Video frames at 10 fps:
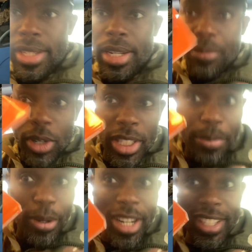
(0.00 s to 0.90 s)
The most
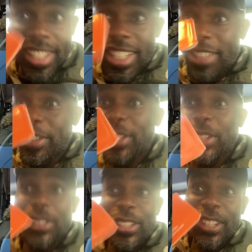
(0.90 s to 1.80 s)
important thing is make sure
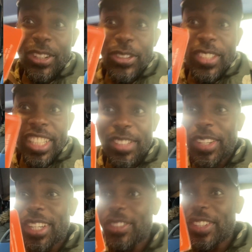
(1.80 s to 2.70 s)
you don't lose days,
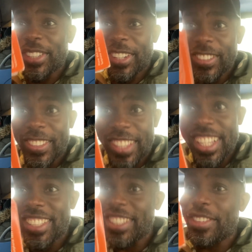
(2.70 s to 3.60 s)
because when you lose
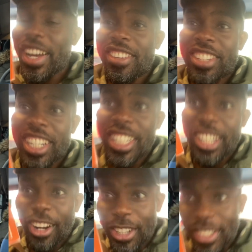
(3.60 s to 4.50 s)
days, you've actually
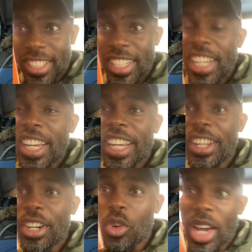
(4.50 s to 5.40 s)
lost,
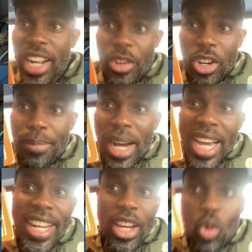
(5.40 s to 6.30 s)
whether you're
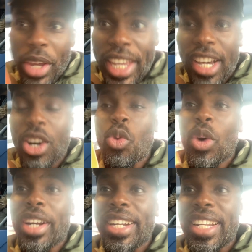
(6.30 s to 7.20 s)
buying a week or
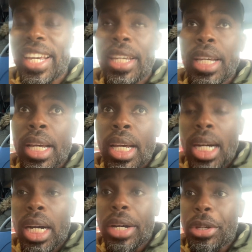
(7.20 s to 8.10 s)
one day.
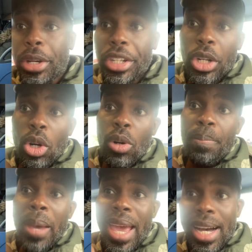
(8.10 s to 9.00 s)
You can do
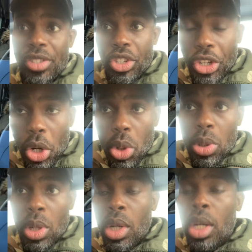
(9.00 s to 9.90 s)
pay as you go.
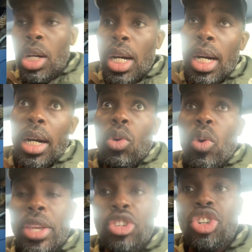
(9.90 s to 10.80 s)

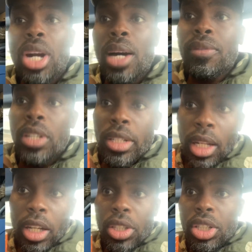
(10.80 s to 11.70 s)
When you travel on the
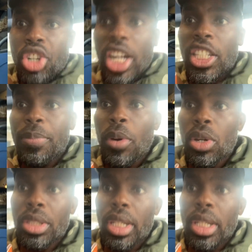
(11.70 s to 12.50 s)
London transport,